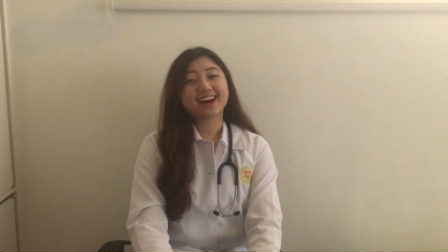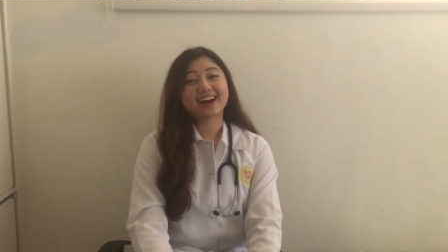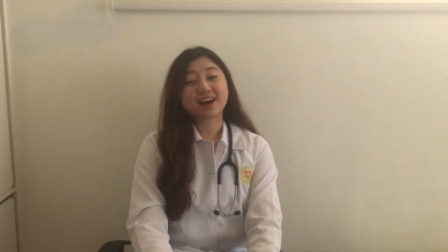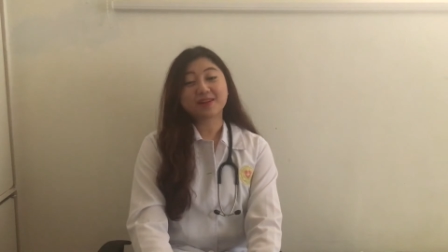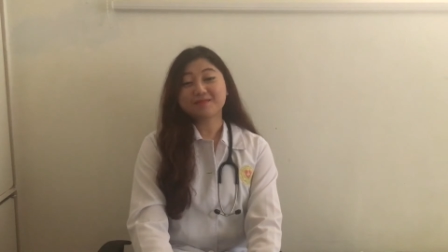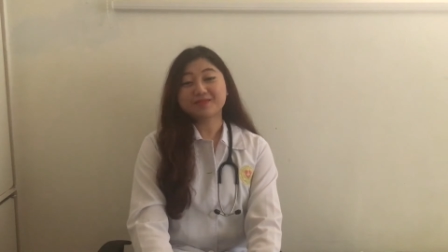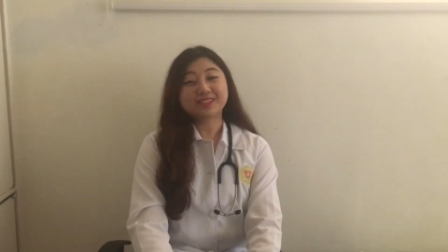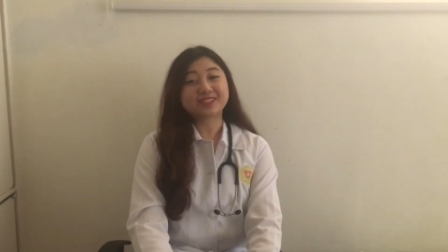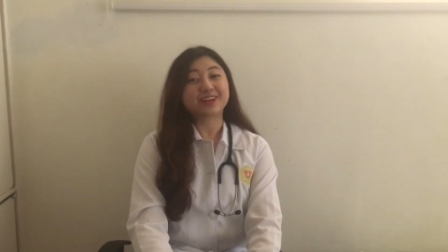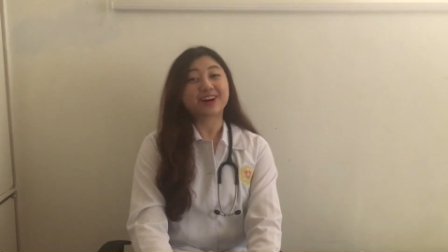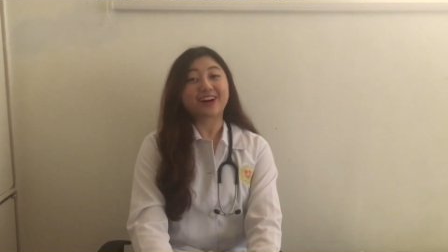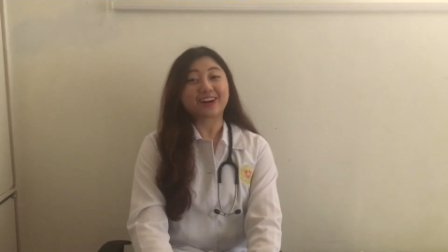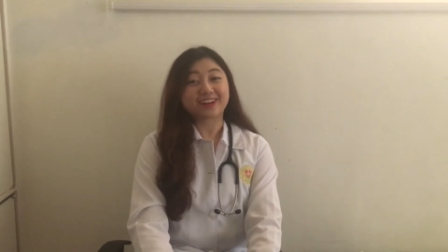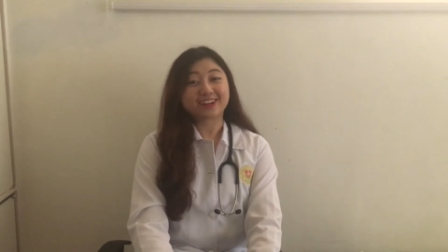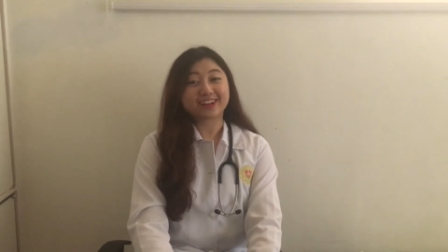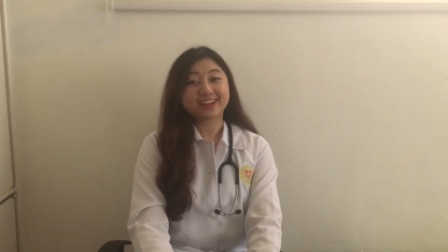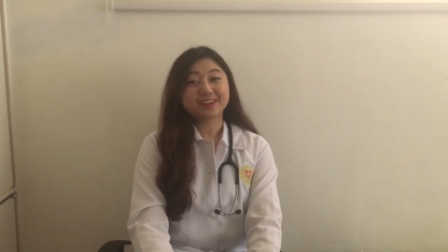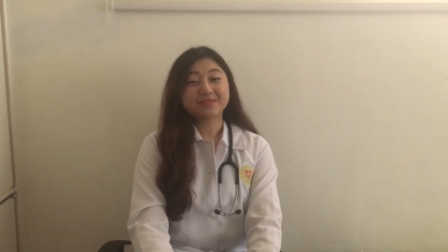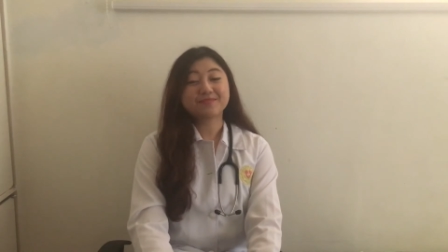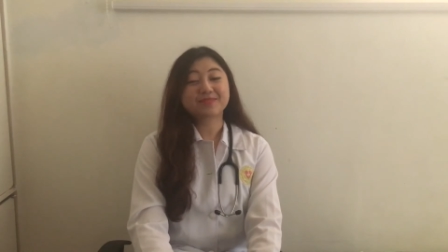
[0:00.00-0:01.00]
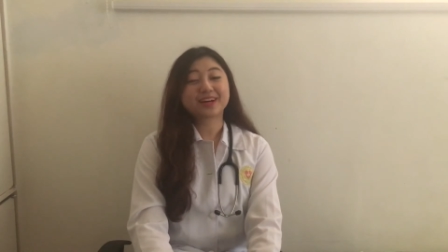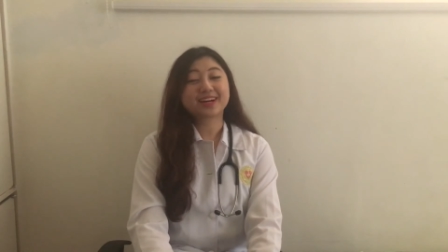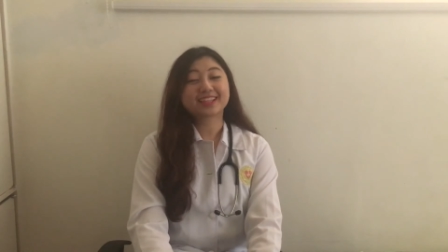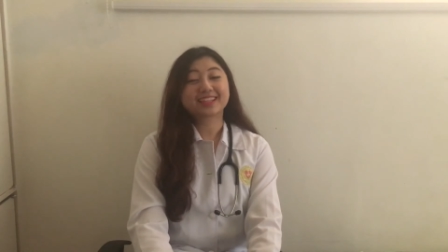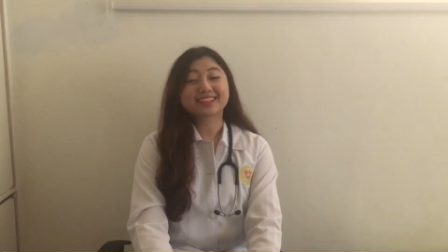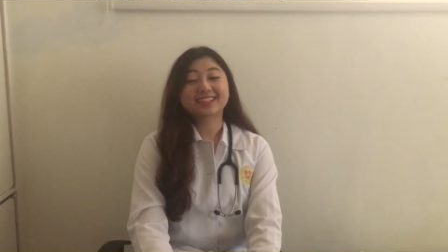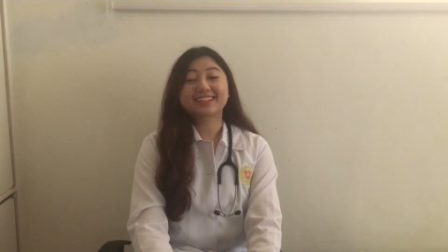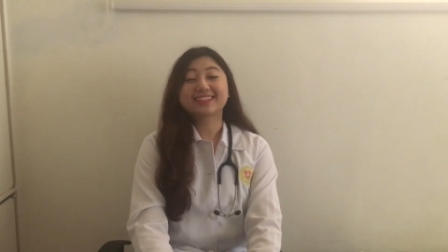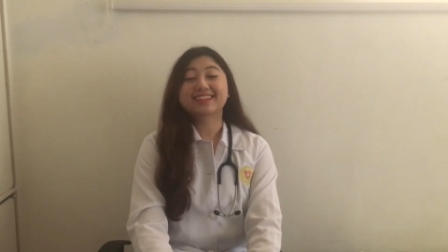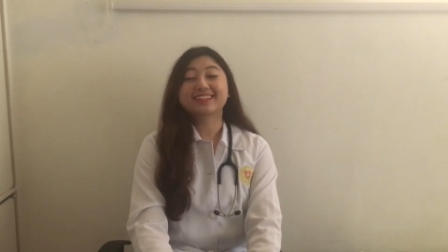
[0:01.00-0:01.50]
I'm sorry, but
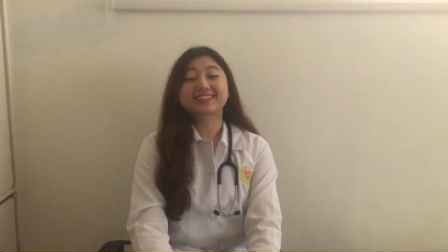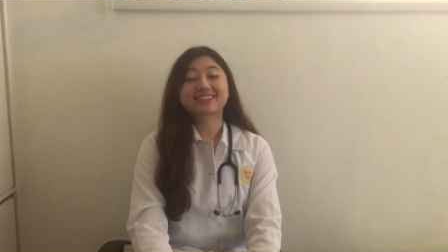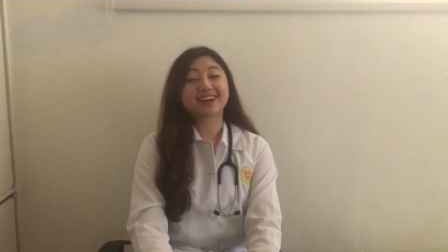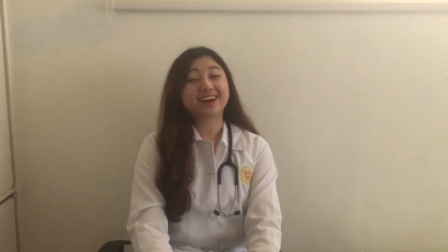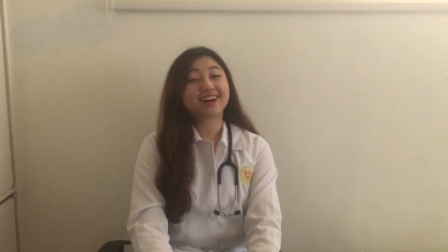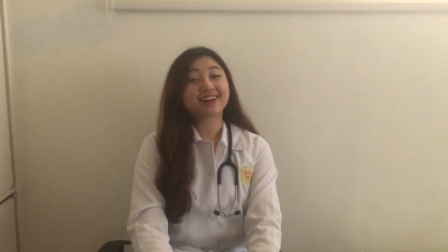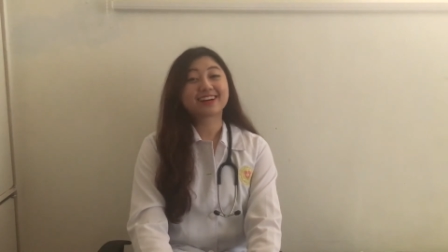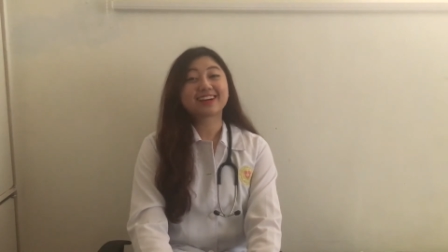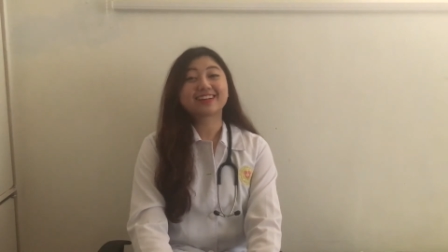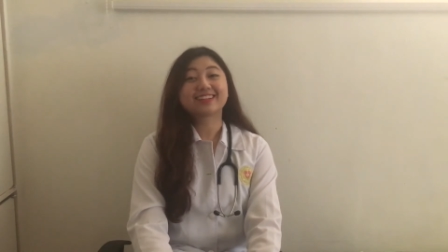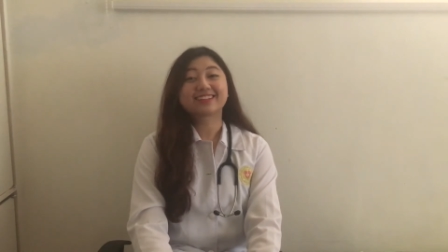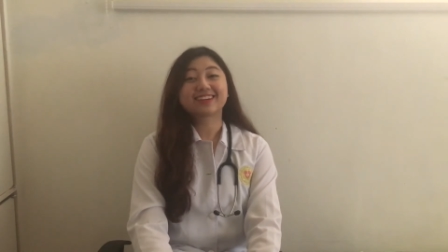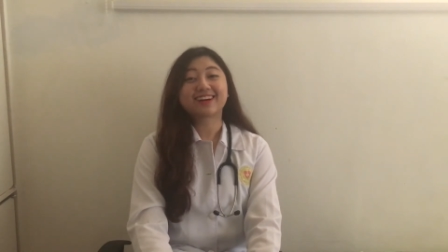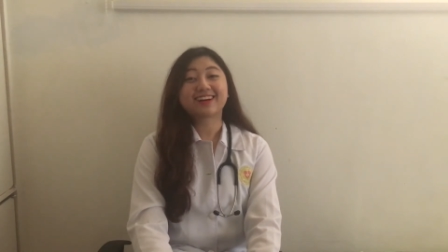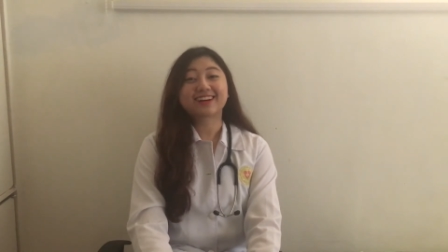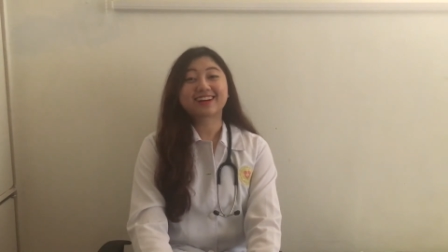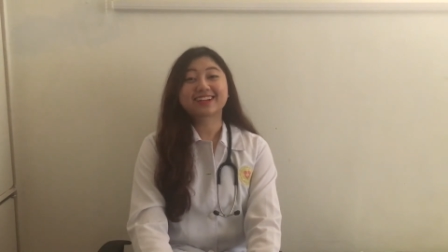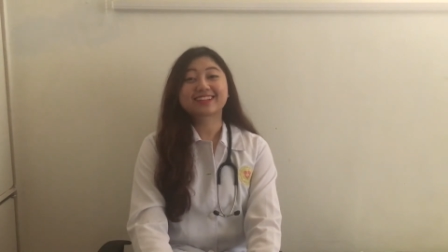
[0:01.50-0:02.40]
the talking dog